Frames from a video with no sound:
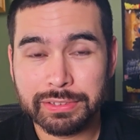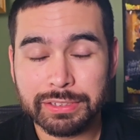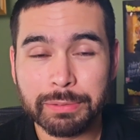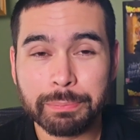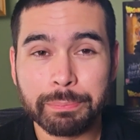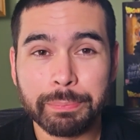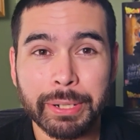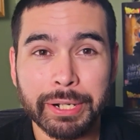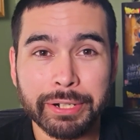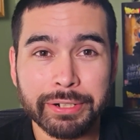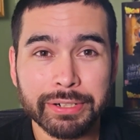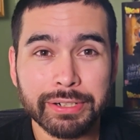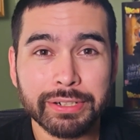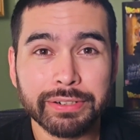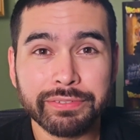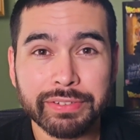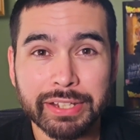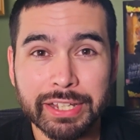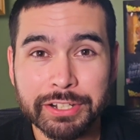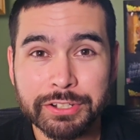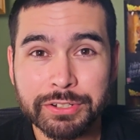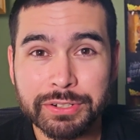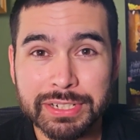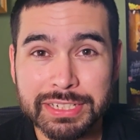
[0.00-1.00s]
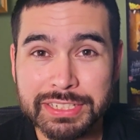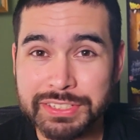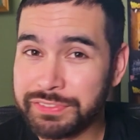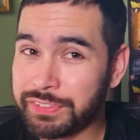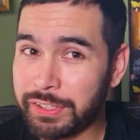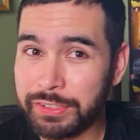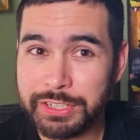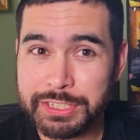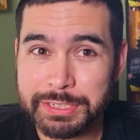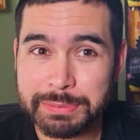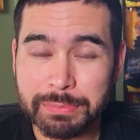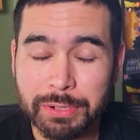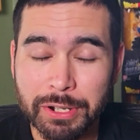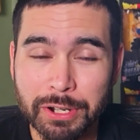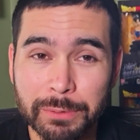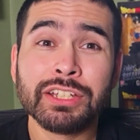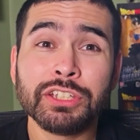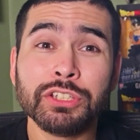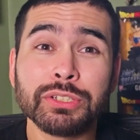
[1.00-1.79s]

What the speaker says: The barrier of entry is very small.